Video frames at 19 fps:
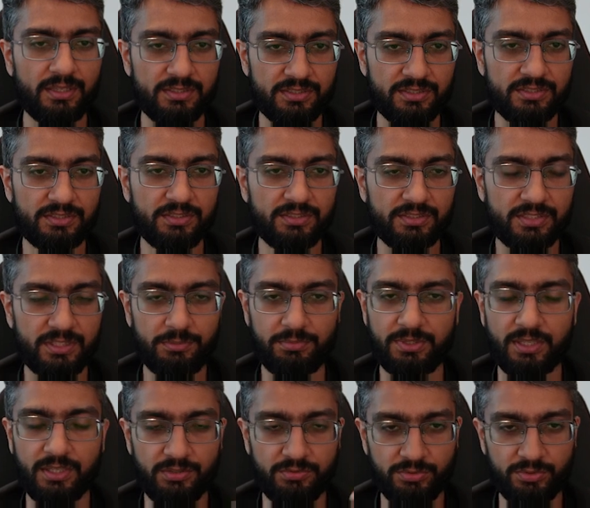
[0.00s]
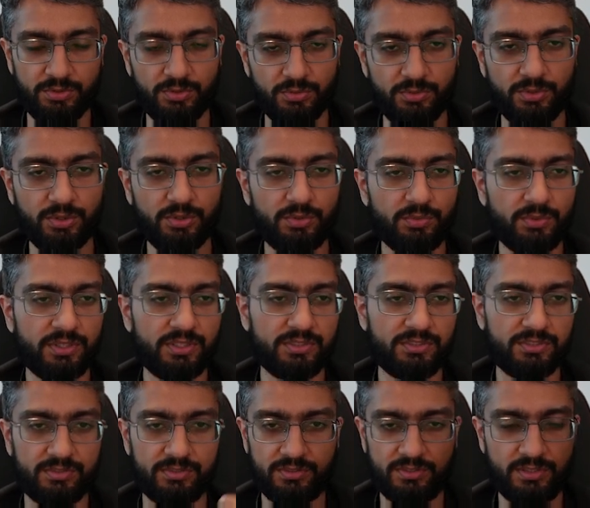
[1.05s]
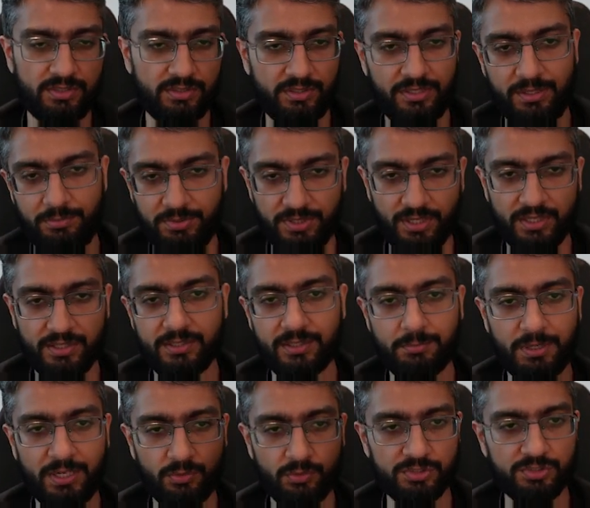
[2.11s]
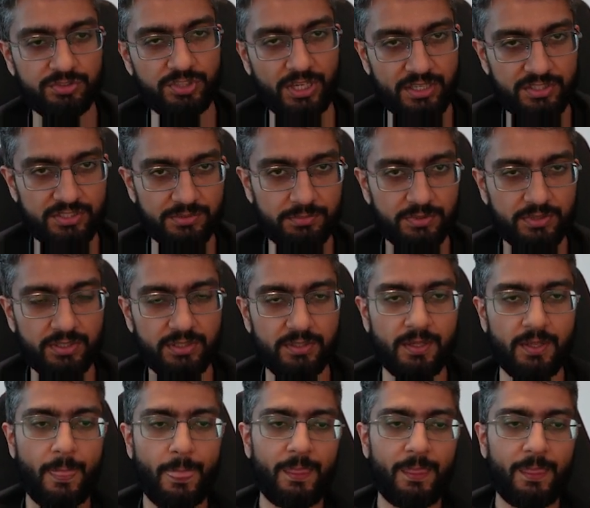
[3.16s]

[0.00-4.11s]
Assistant API, if you don't know, it's the API that powers ChatGPT.